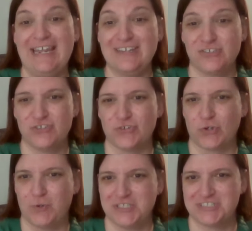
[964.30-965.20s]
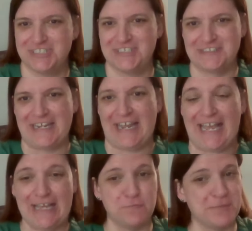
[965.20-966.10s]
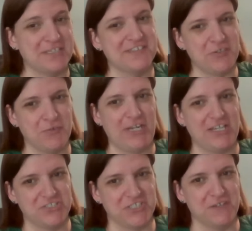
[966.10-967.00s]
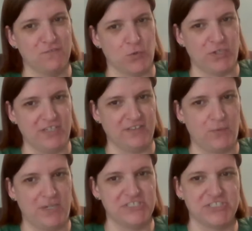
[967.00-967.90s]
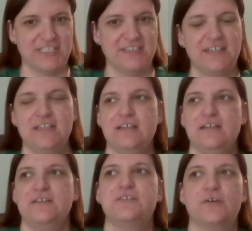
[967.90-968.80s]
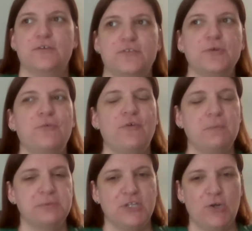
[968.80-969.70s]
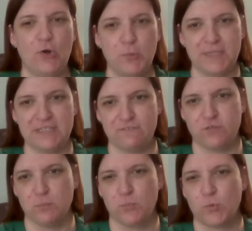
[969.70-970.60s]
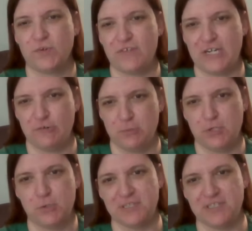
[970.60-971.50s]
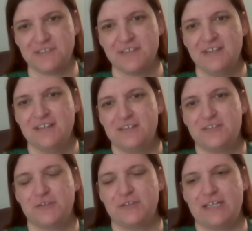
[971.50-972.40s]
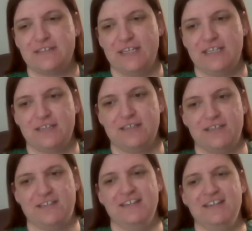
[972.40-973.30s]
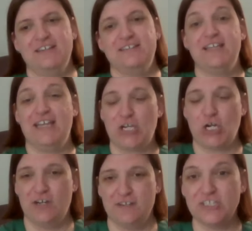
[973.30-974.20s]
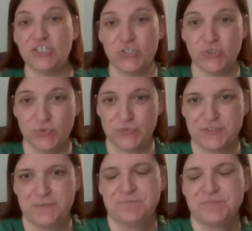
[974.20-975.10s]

answer the question that they have, because they were actually avoiding the question. So they're probably hoping for more viral moments so that they could take on and use.